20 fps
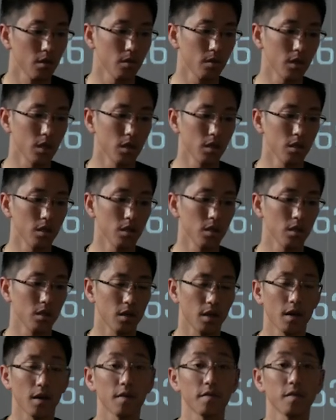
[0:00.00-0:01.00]

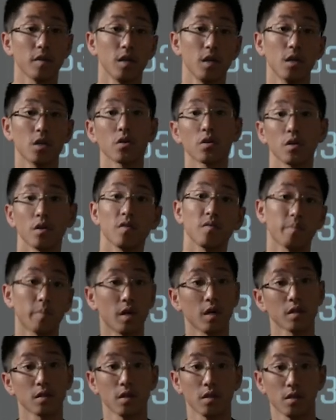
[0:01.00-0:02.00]
we have an iterative
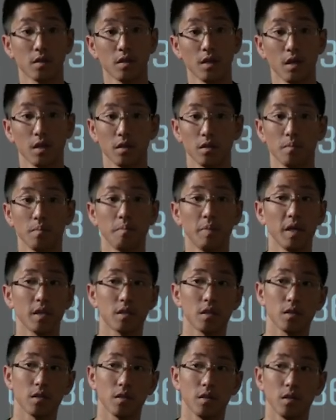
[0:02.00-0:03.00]
process that
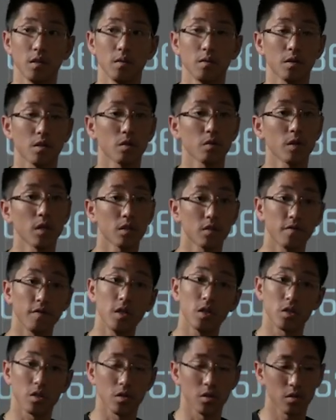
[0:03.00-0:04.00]
basically creates
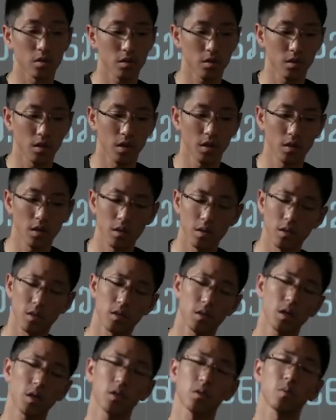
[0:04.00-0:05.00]
features and then
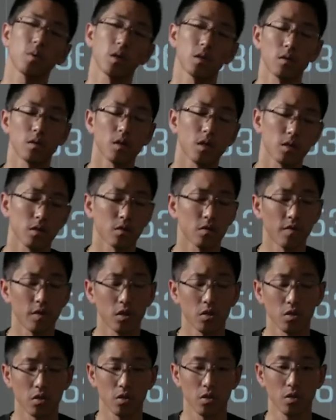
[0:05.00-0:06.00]
decides whether or not those
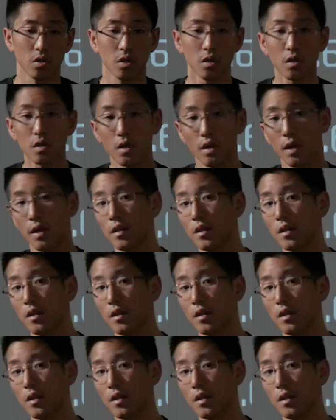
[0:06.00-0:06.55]
features are good